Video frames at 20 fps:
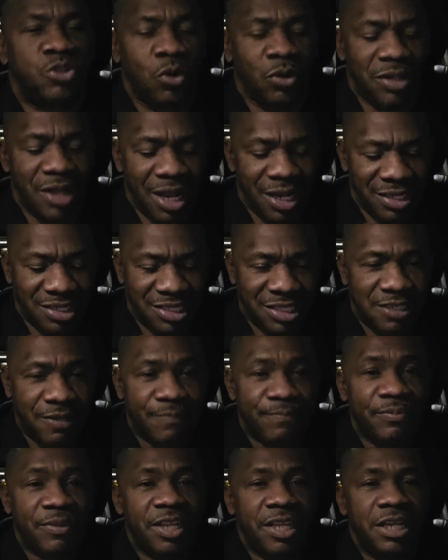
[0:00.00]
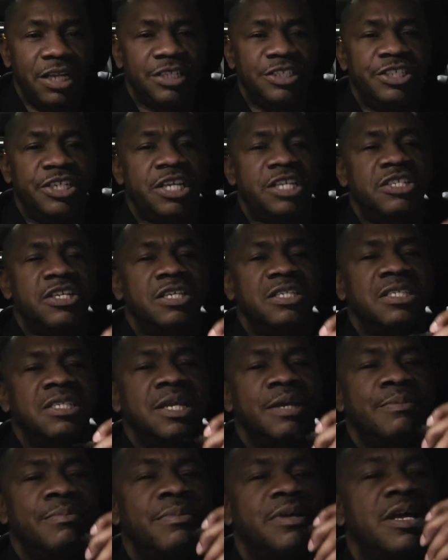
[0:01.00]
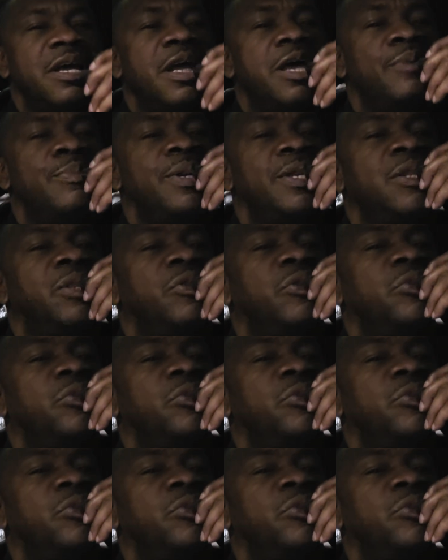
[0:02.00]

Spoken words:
tonight. In Jesus' name, amen.